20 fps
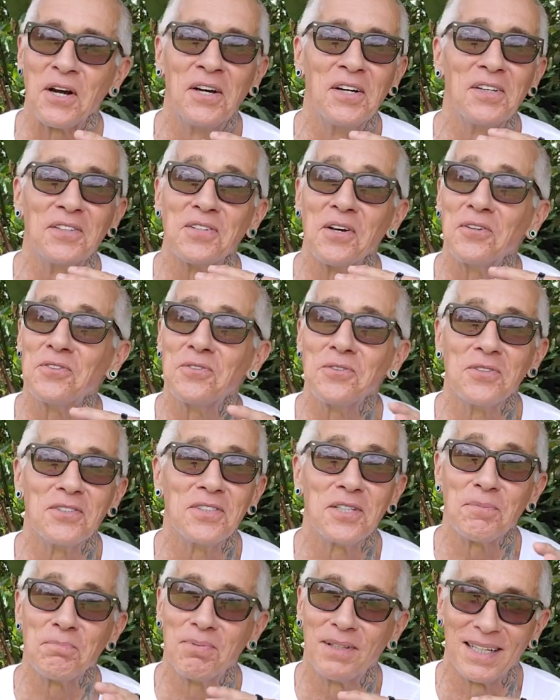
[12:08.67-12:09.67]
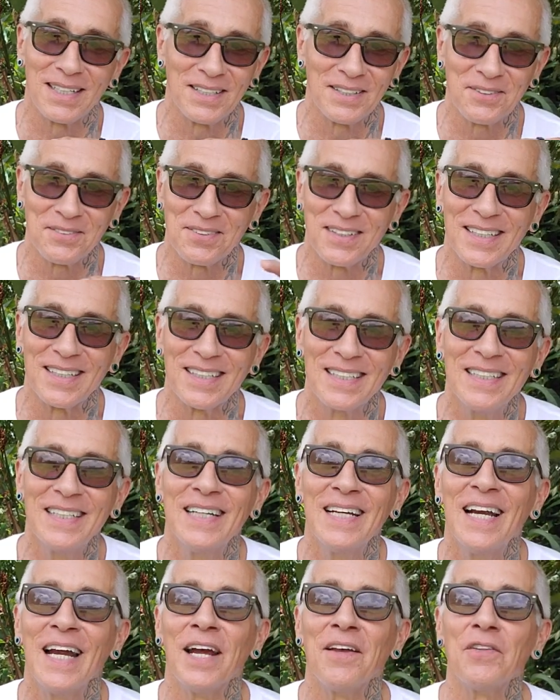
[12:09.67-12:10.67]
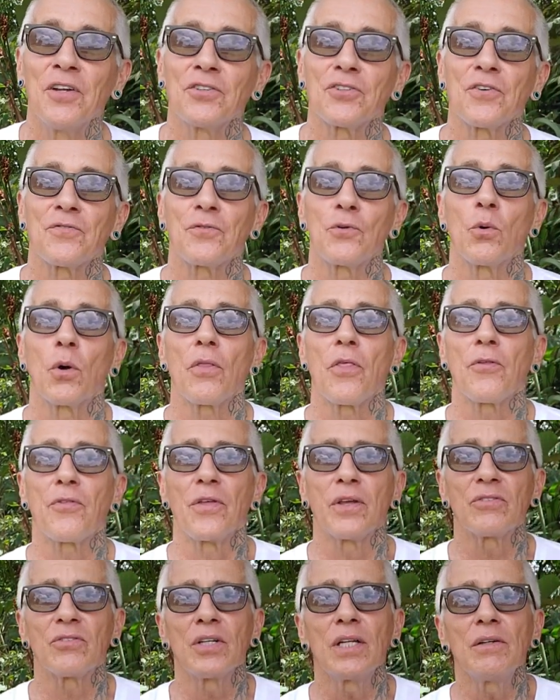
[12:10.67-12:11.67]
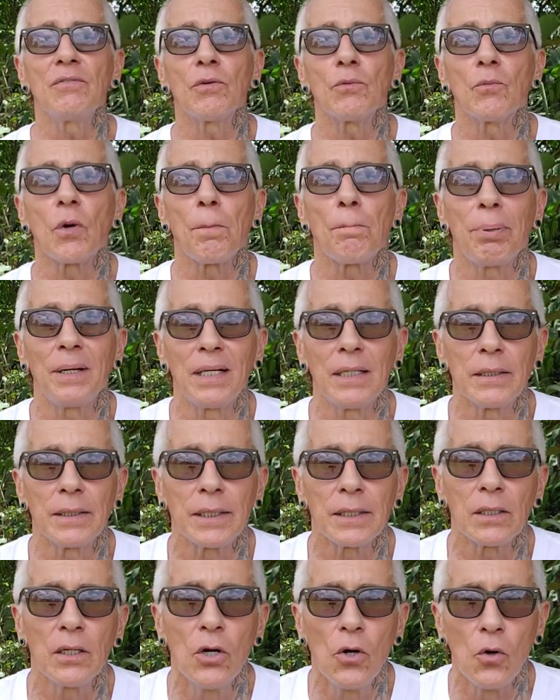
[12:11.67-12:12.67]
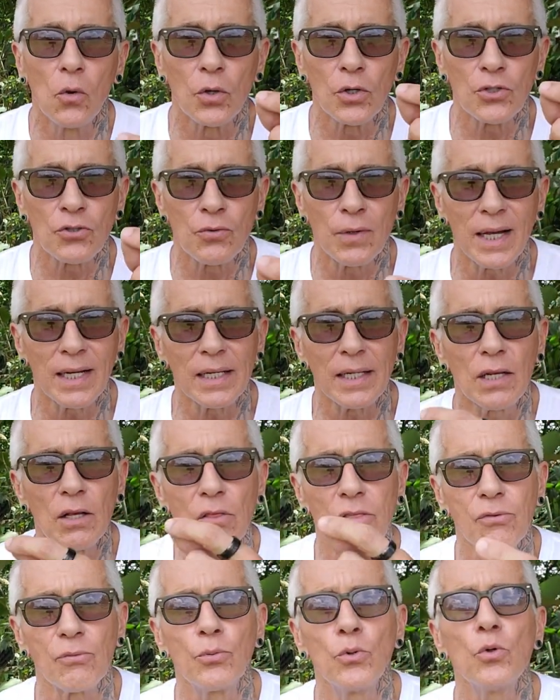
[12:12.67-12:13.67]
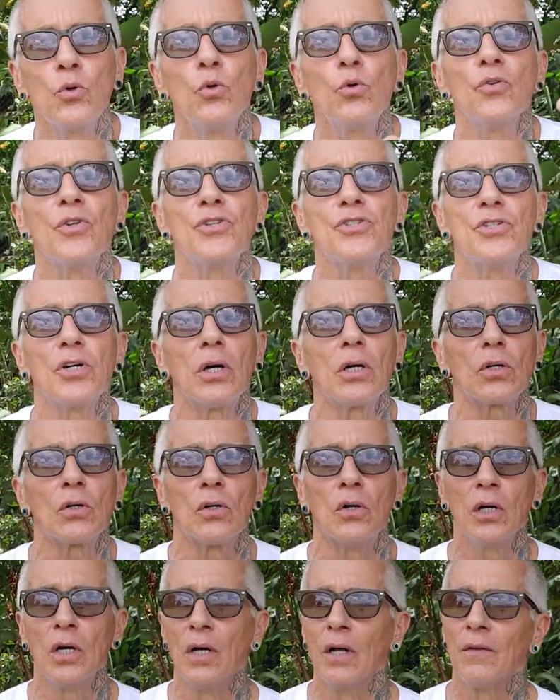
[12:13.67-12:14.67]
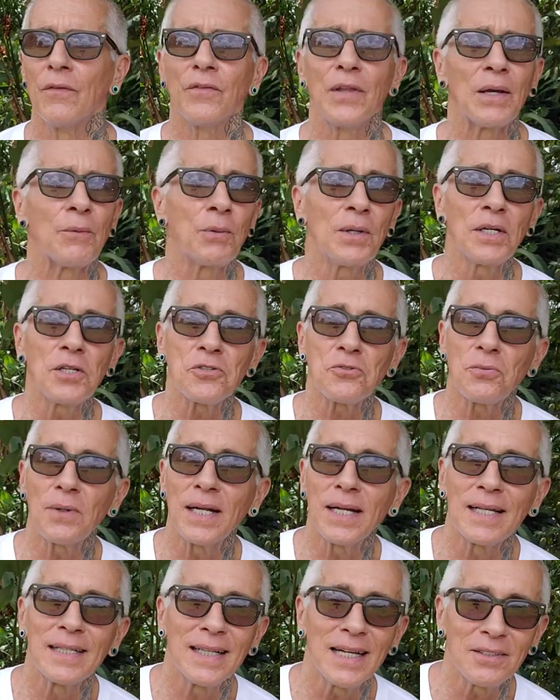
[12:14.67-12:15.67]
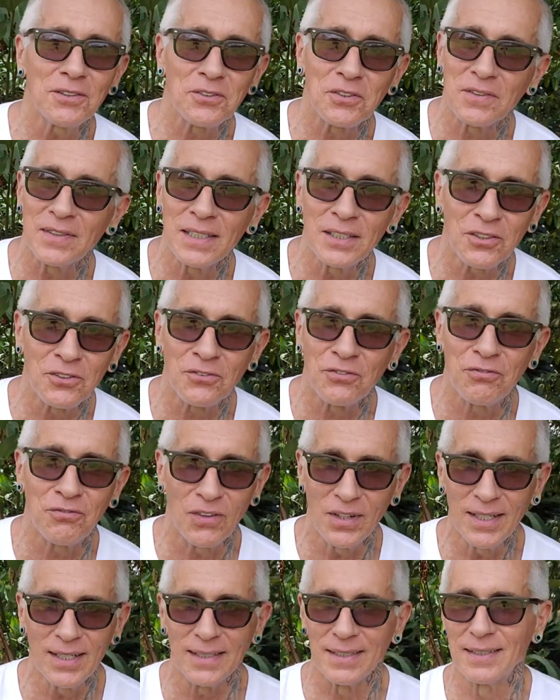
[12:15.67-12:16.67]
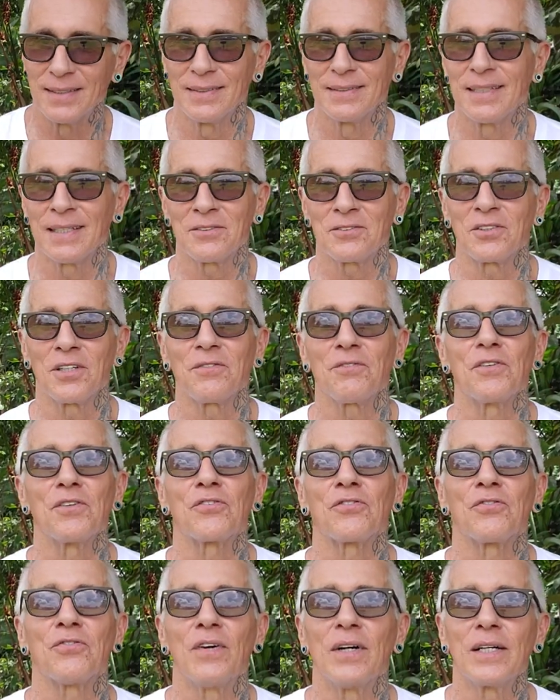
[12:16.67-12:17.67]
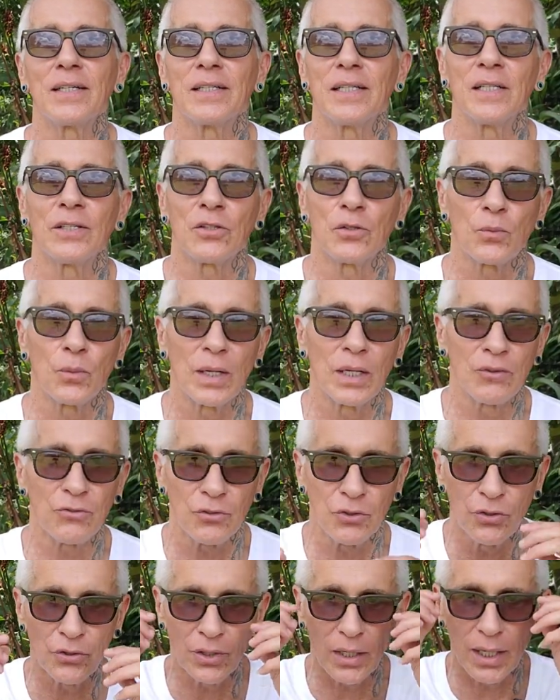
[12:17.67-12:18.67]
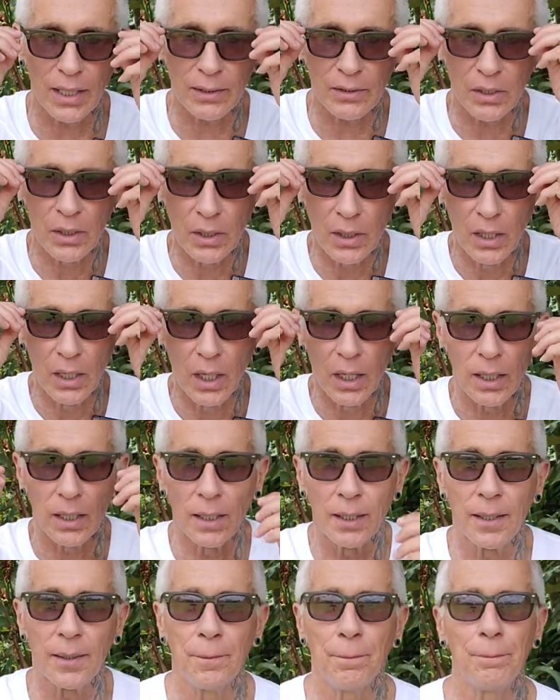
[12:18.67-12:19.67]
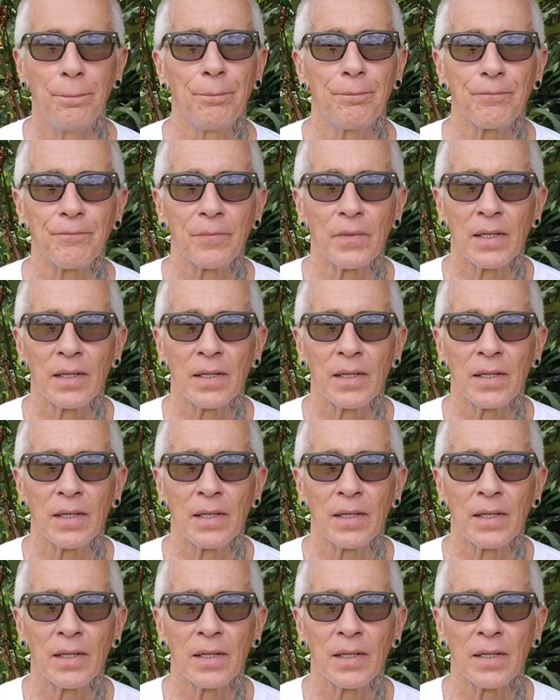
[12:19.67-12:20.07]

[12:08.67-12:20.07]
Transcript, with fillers: don't, don't do a zip line in the rain. And there's a few other things, and even rappelling or trekking through the jungle. When it's raining, that's it's fun. That stuff is fun in the rain. So you're not um,